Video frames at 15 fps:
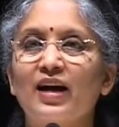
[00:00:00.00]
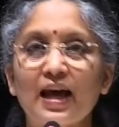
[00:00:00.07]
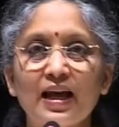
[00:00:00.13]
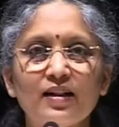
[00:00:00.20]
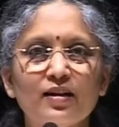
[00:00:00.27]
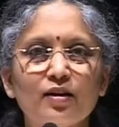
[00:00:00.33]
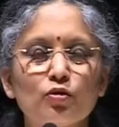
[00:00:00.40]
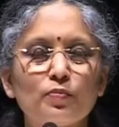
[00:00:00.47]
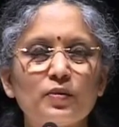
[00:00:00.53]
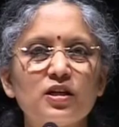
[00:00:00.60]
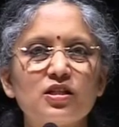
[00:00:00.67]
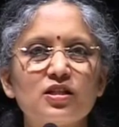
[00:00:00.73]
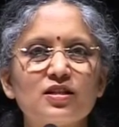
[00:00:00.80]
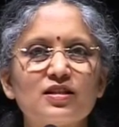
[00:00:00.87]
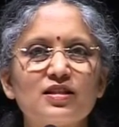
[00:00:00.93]
again, the
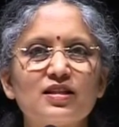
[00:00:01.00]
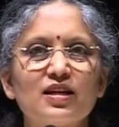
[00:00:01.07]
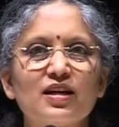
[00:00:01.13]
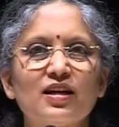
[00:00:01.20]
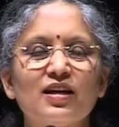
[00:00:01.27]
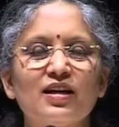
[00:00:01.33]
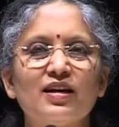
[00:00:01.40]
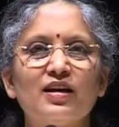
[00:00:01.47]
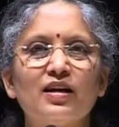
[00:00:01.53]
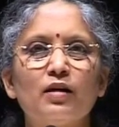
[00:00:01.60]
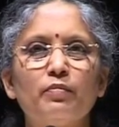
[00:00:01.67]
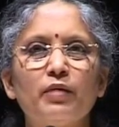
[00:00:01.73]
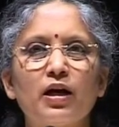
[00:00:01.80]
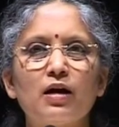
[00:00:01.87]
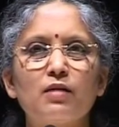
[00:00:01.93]
Upanishads say,
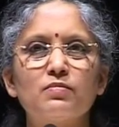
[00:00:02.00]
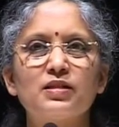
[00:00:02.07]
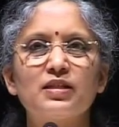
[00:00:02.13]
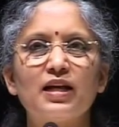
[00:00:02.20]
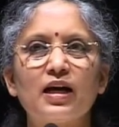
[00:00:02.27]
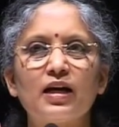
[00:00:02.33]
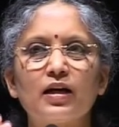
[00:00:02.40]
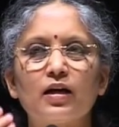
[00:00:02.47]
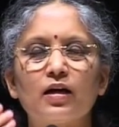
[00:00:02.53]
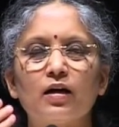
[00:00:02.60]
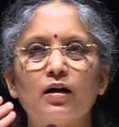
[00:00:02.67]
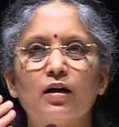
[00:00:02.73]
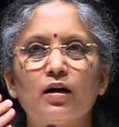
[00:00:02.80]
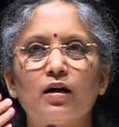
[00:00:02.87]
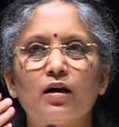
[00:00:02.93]
it becomes like
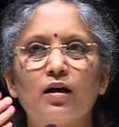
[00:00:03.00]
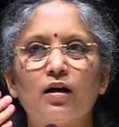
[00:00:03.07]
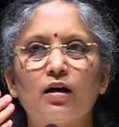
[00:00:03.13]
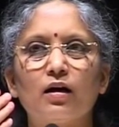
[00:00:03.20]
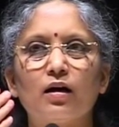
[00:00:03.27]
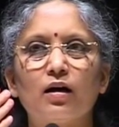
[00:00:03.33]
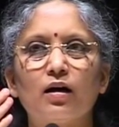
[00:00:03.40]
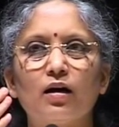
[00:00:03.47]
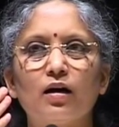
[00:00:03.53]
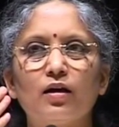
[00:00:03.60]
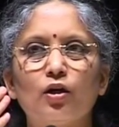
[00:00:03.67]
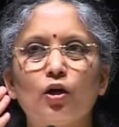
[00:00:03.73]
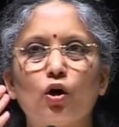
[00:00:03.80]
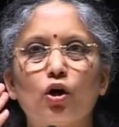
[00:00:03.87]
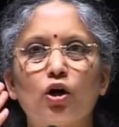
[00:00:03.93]

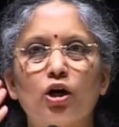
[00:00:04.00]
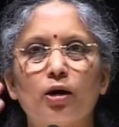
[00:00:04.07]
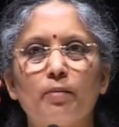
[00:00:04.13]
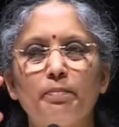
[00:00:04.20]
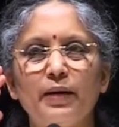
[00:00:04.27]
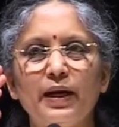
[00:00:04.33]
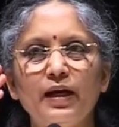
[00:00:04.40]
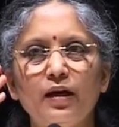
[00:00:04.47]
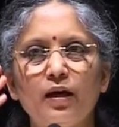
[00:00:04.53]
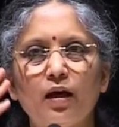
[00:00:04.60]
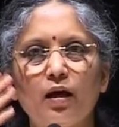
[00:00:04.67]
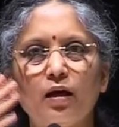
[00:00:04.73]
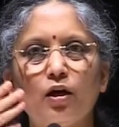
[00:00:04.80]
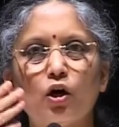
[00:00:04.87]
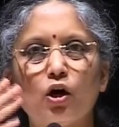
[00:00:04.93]
you're
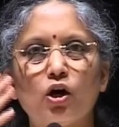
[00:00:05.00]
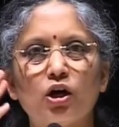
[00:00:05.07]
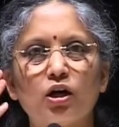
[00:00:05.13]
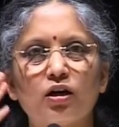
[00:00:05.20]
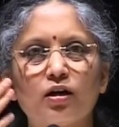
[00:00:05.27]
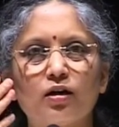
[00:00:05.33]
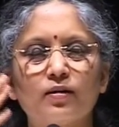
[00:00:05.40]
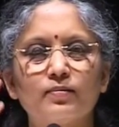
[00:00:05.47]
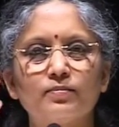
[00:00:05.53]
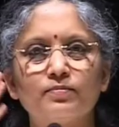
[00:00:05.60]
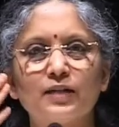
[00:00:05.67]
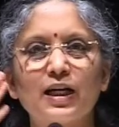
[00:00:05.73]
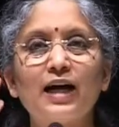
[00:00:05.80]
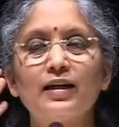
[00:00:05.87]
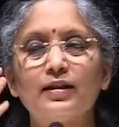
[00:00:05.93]
blinking your
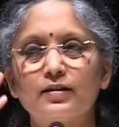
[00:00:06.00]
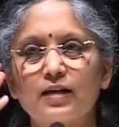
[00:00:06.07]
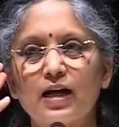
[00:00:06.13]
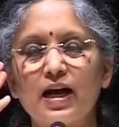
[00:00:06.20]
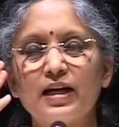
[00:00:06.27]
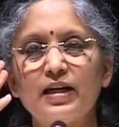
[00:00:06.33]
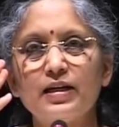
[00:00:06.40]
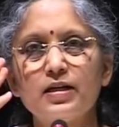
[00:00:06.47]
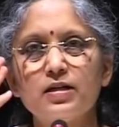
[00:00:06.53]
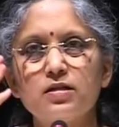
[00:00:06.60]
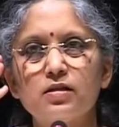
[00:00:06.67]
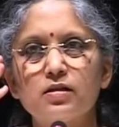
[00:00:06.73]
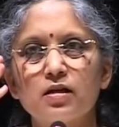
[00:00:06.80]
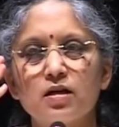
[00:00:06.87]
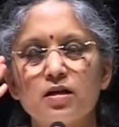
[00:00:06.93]

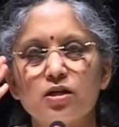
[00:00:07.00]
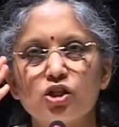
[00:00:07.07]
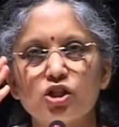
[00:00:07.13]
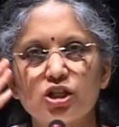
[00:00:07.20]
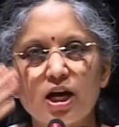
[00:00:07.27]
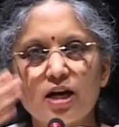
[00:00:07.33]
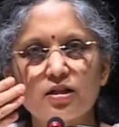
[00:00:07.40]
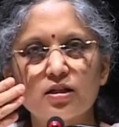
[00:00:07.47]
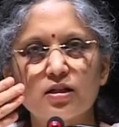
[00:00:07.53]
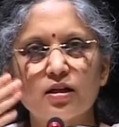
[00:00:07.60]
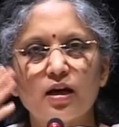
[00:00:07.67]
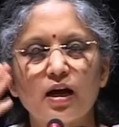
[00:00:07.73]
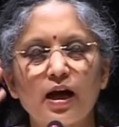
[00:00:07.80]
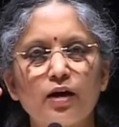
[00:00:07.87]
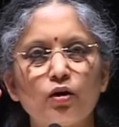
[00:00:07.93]
eyelids shut
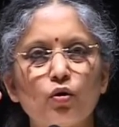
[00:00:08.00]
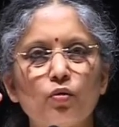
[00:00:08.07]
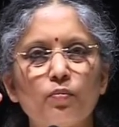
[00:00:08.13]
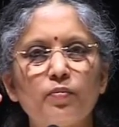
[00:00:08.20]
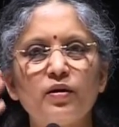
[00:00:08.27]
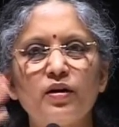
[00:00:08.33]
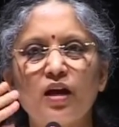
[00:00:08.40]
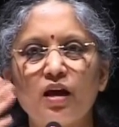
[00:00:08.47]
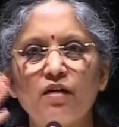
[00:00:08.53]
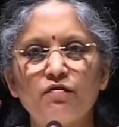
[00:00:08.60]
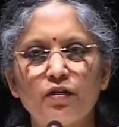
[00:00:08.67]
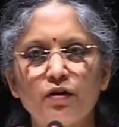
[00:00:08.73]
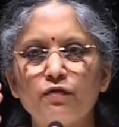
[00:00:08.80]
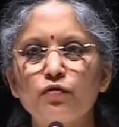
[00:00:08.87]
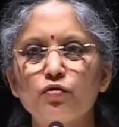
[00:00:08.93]
and open
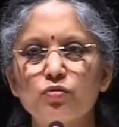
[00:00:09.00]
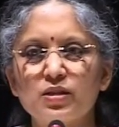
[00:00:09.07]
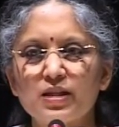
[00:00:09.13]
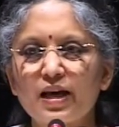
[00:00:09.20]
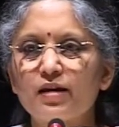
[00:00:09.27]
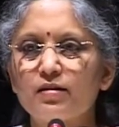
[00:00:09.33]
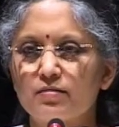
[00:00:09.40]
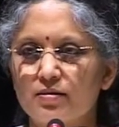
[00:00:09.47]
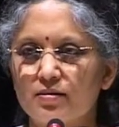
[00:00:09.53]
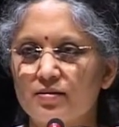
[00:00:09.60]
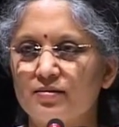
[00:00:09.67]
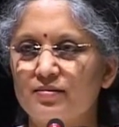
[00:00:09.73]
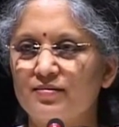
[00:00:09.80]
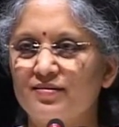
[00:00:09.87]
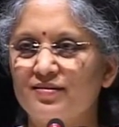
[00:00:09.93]
every few
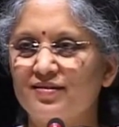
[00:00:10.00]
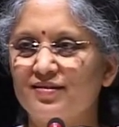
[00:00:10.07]
seconds,